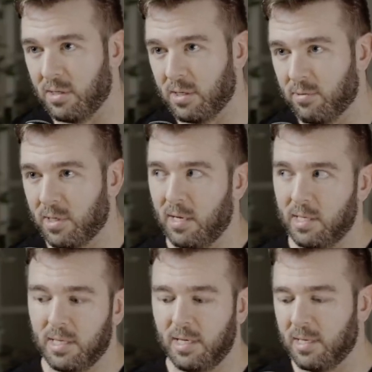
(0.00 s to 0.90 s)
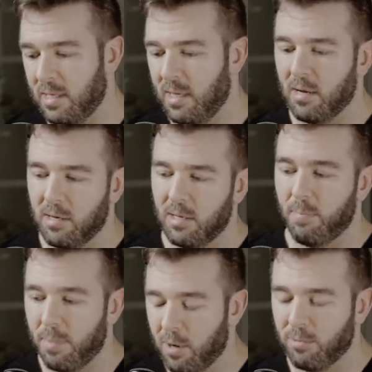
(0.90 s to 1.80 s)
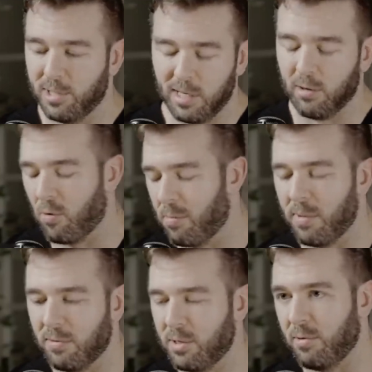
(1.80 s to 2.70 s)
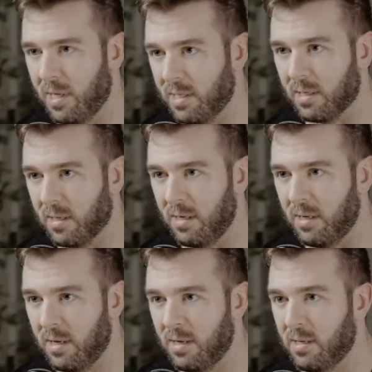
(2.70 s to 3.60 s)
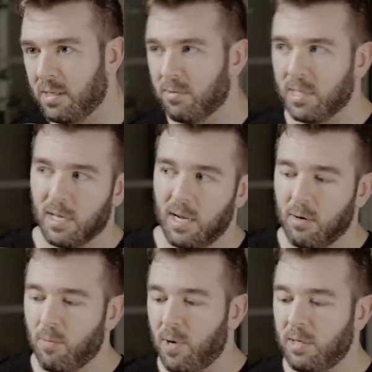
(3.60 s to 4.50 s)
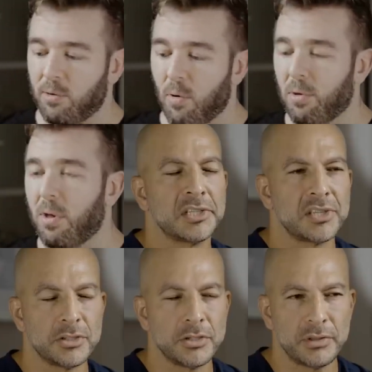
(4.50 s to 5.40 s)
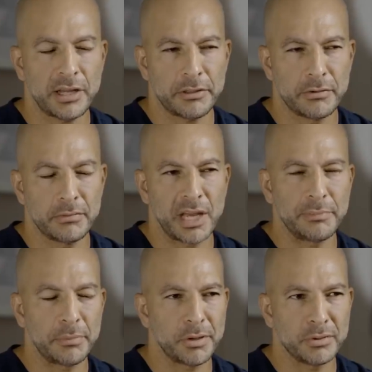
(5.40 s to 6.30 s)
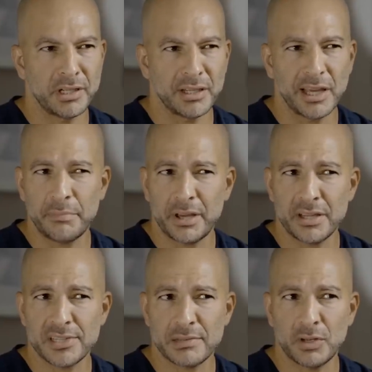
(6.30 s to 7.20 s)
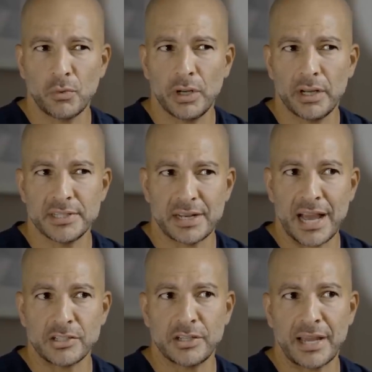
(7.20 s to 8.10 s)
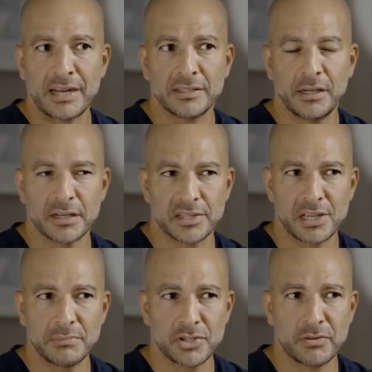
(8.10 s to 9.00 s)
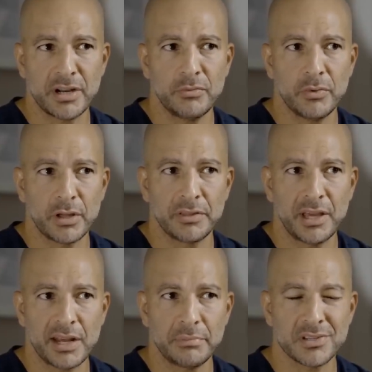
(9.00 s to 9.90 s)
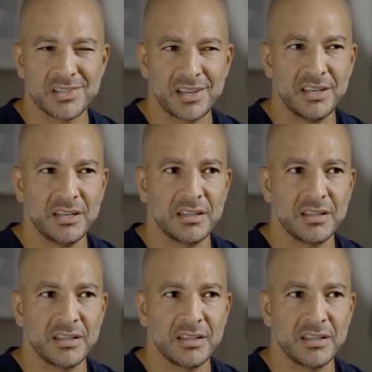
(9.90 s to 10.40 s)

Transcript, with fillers: So it's kind of seen as the opposing hormone to insulin. So it's like when growth. it do that through lipoprotein lipase? I mean, what is it actually acting on a substrate within the adipocyte?